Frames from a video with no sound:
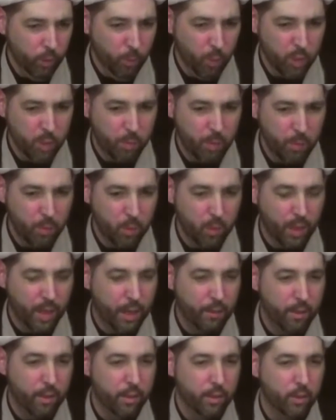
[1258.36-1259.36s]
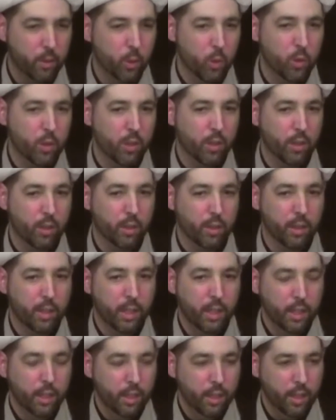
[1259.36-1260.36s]
most people have it through their
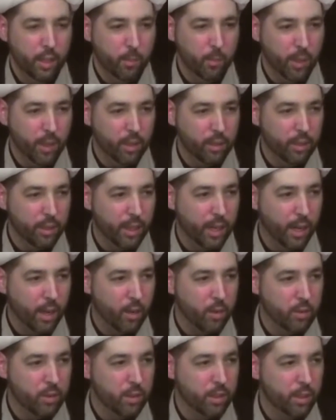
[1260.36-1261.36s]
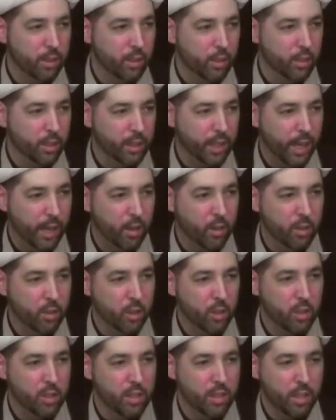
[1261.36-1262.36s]
email accounts and their
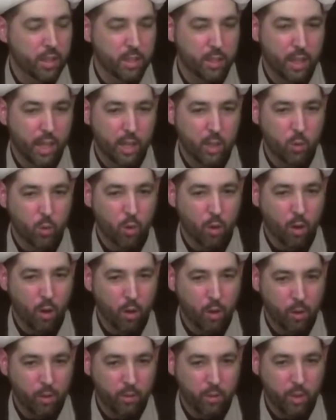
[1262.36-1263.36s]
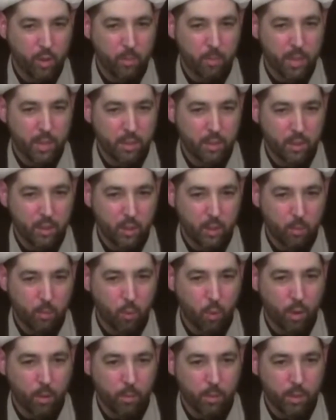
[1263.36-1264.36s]
calendars, and they schedule all of their business
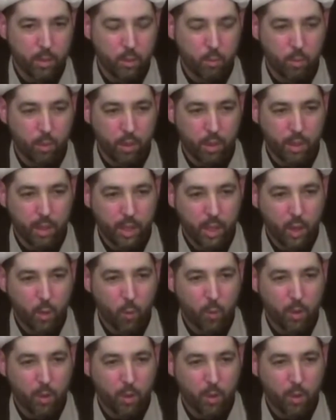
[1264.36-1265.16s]
appointments. But